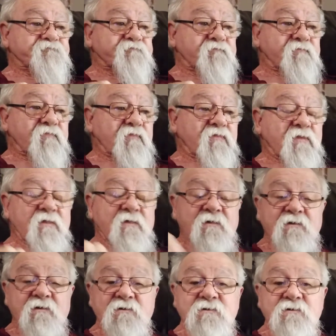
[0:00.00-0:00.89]

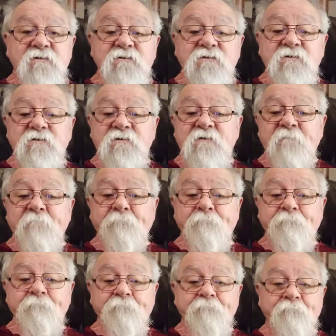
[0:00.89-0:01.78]

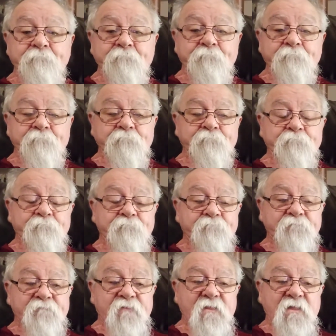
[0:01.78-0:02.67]

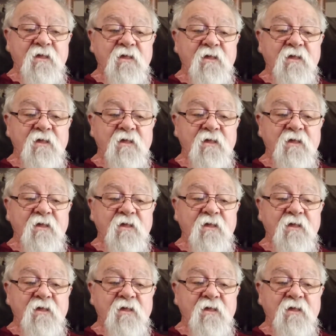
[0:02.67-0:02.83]
(no one is talking)